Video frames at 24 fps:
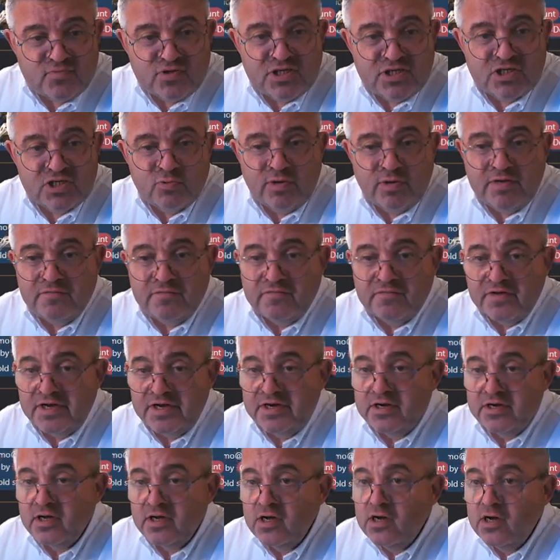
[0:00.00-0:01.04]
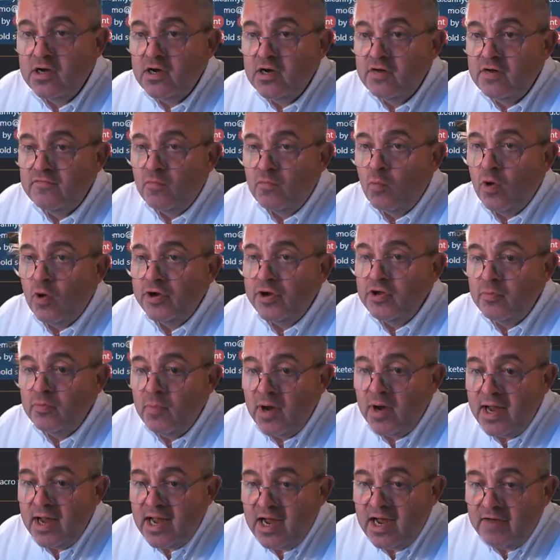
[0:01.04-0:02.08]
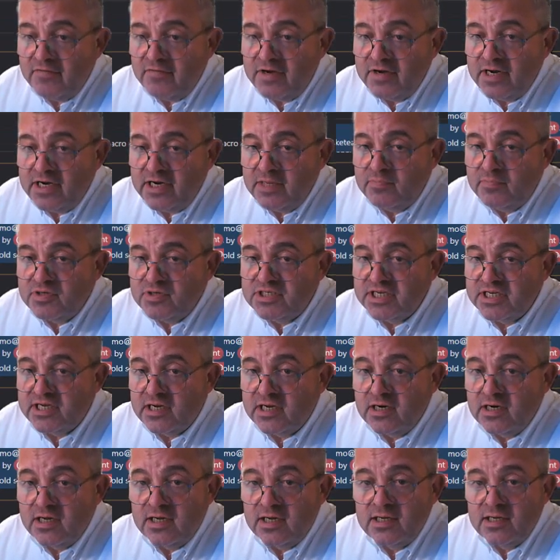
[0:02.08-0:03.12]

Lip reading: tweet feed from what you might have in any particular